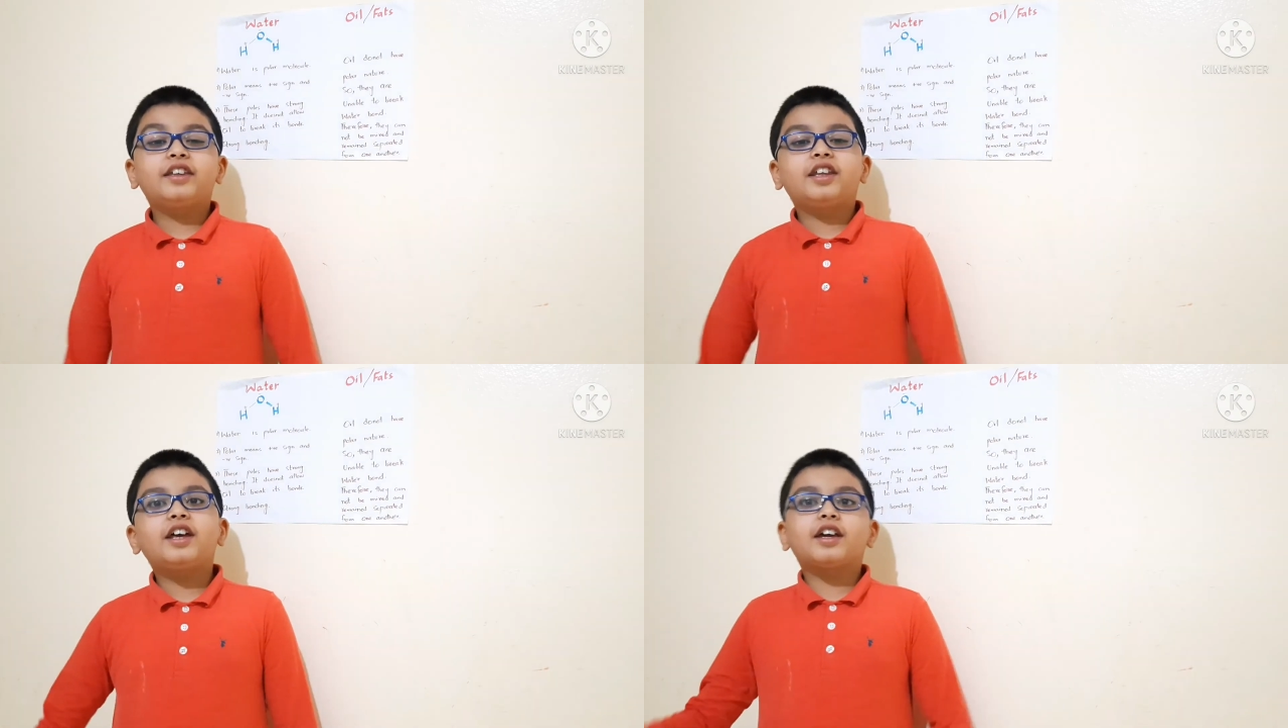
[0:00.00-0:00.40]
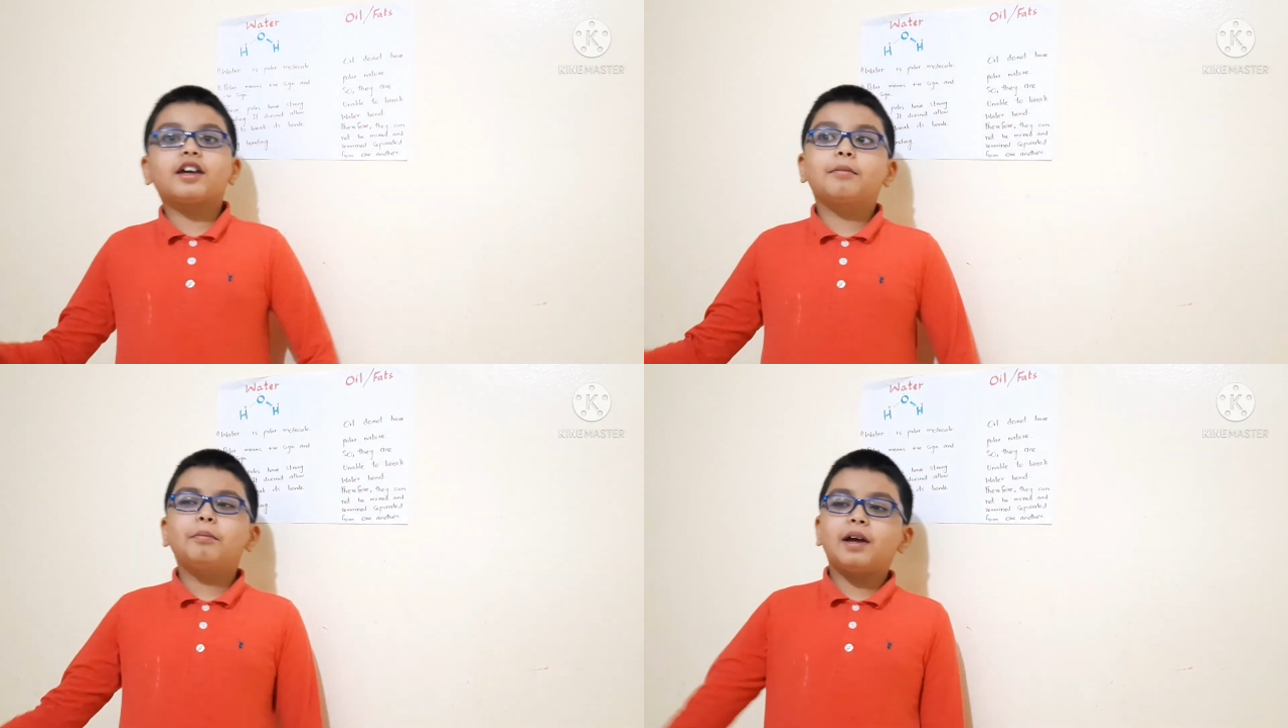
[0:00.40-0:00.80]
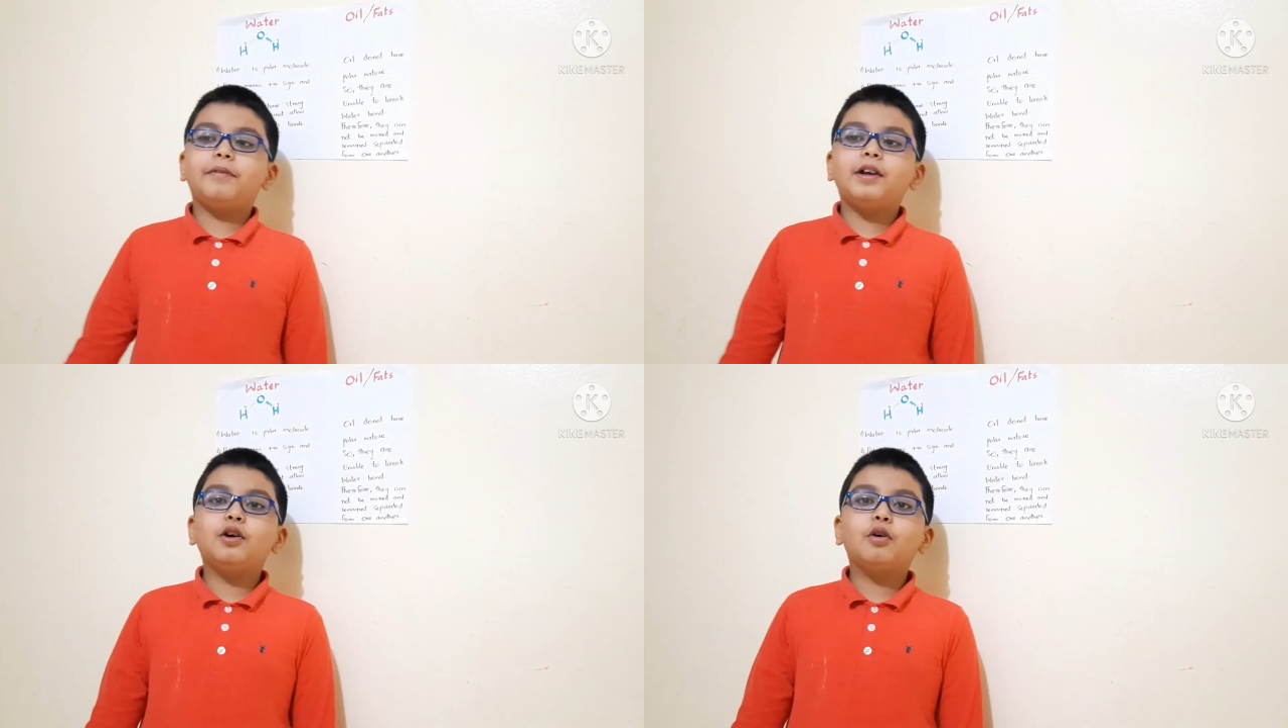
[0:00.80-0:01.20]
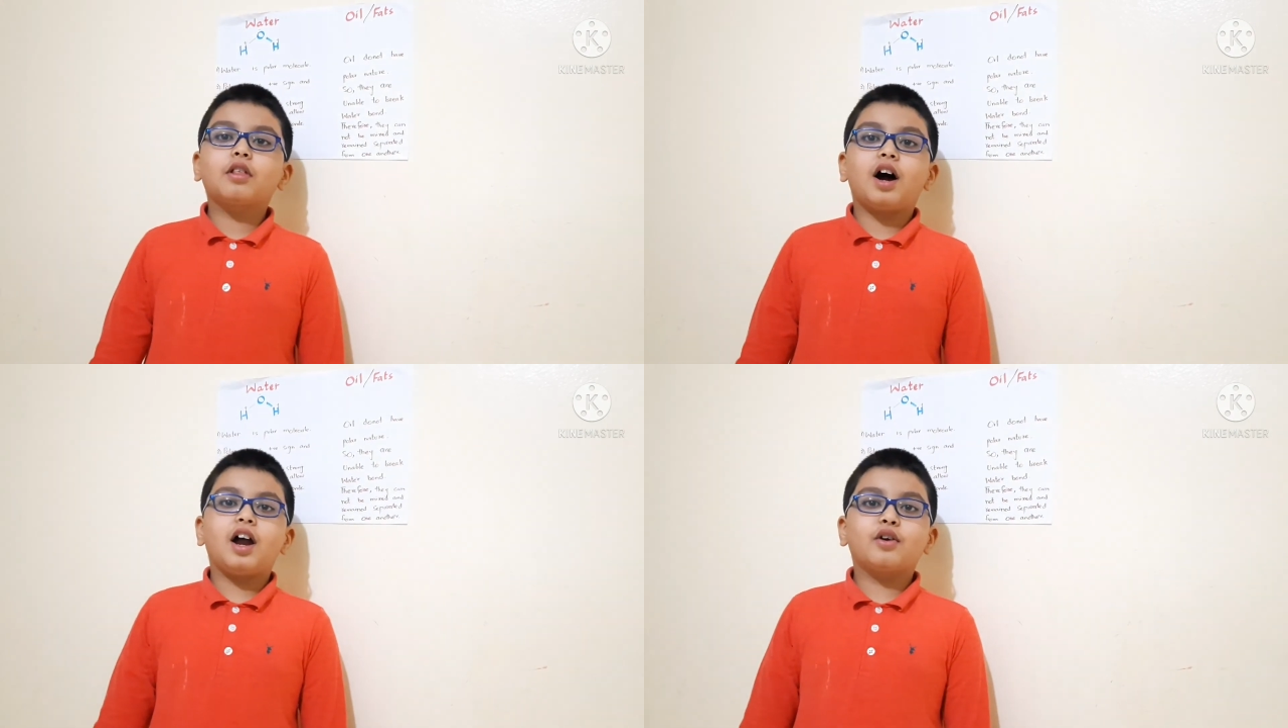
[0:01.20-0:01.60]
think my
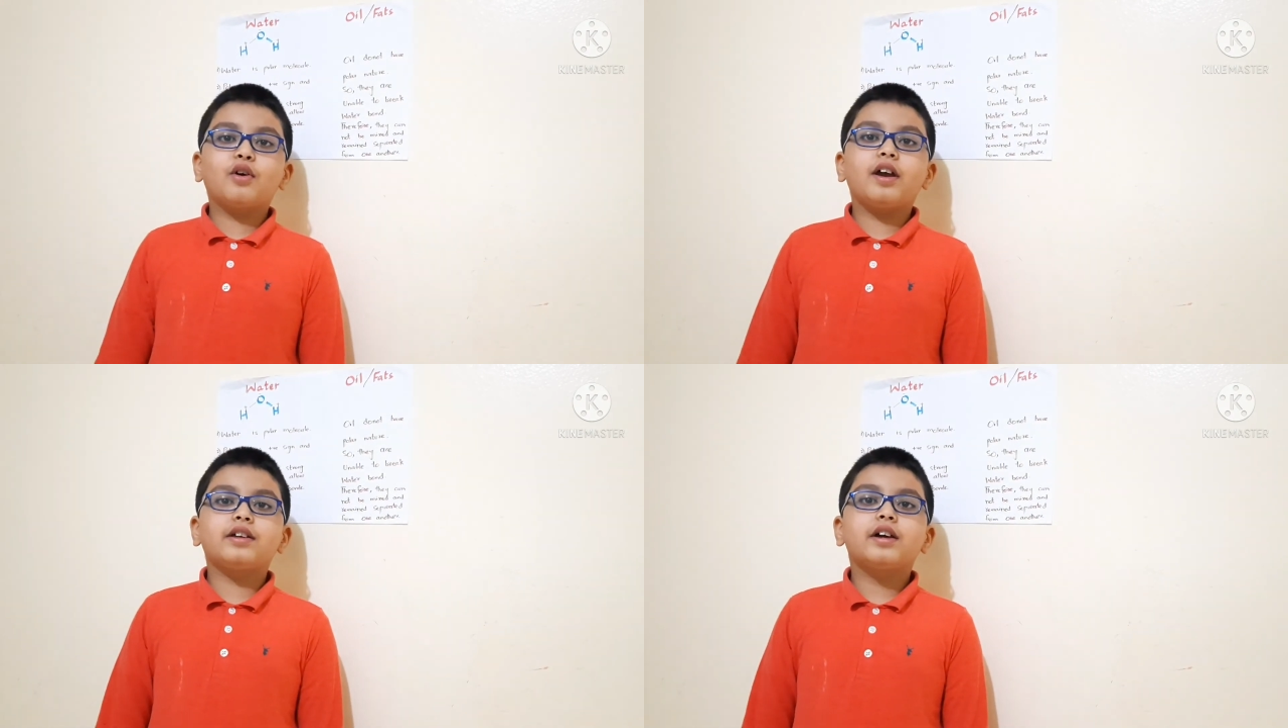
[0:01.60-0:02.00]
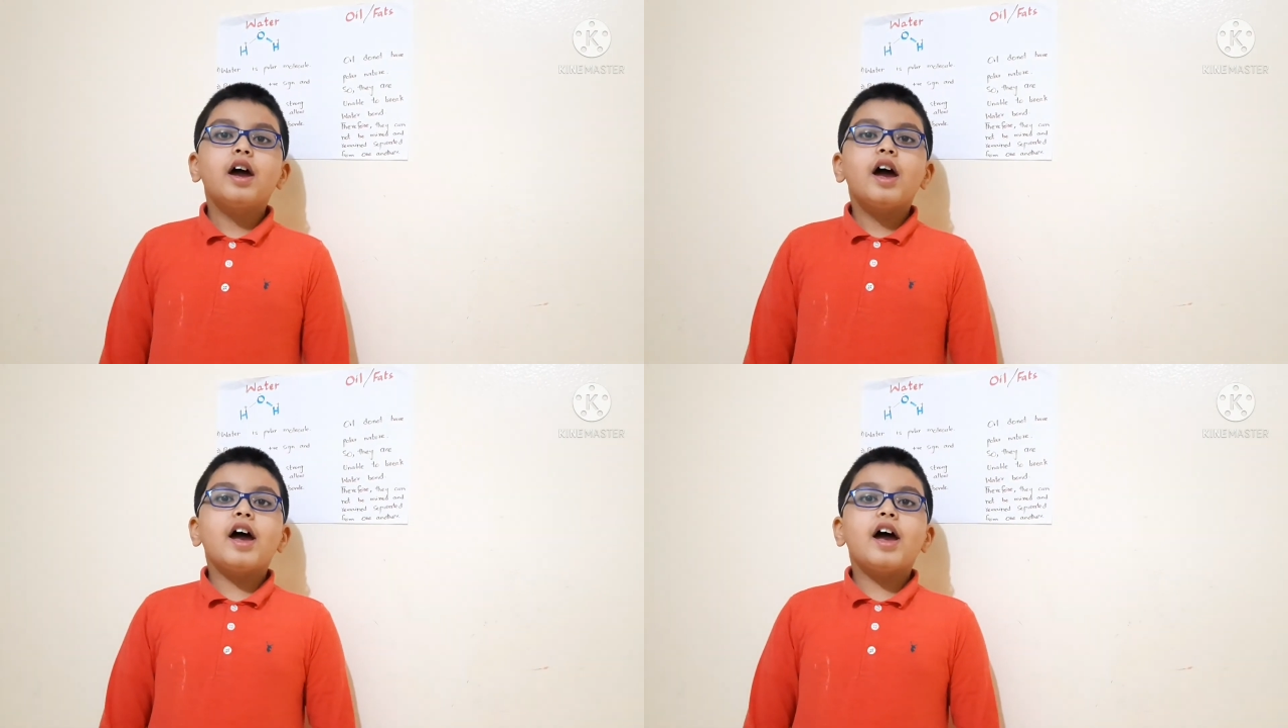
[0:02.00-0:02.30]
videos are great,